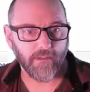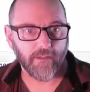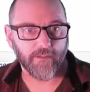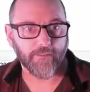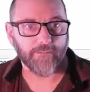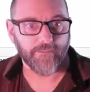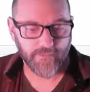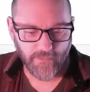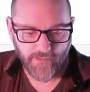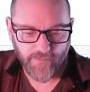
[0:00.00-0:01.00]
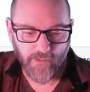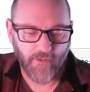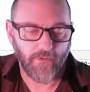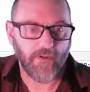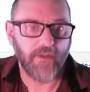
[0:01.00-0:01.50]
So let's
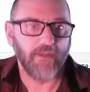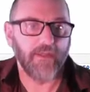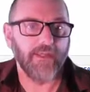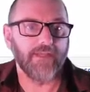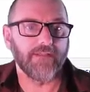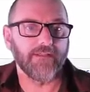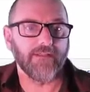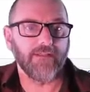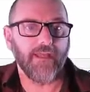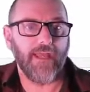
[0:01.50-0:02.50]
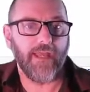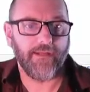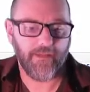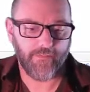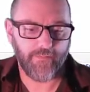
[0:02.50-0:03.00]
go int
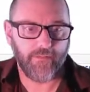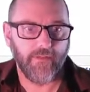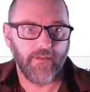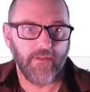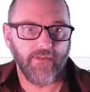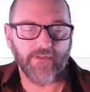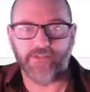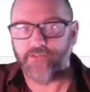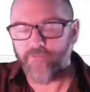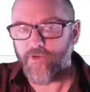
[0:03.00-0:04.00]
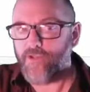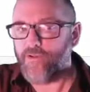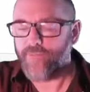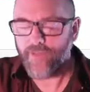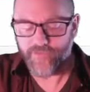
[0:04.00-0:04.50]
addup. This isn't a very
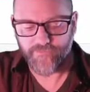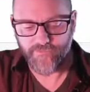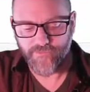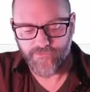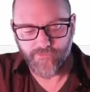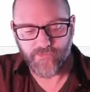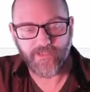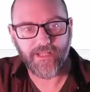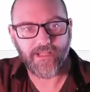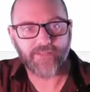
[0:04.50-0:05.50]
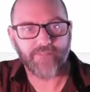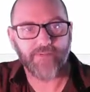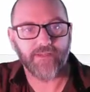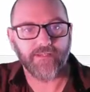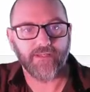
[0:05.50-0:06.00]
good method for the circle class,
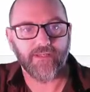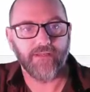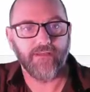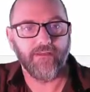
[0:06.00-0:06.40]
but